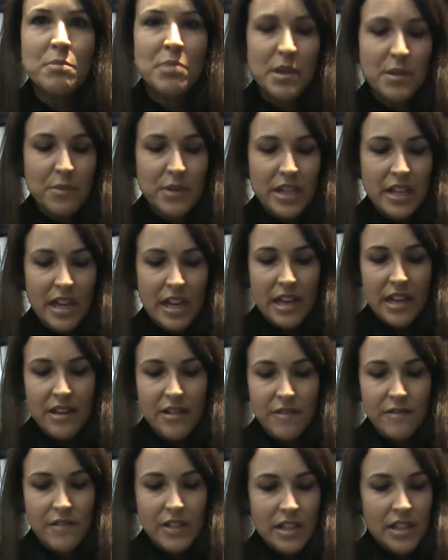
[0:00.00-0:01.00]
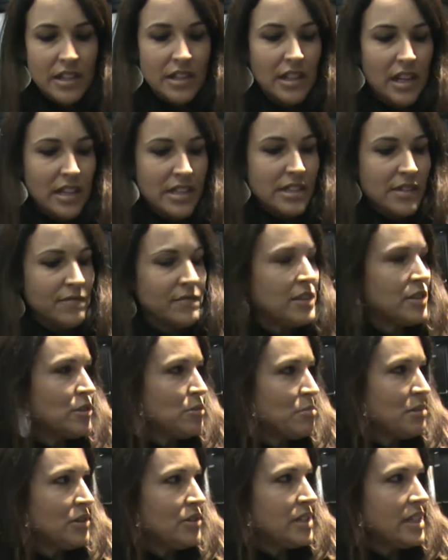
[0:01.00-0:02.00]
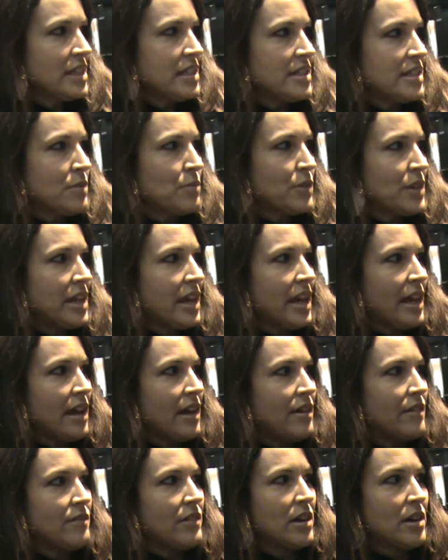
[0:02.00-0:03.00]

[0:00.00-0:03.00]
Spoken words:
but we have lots of little buildings, and we have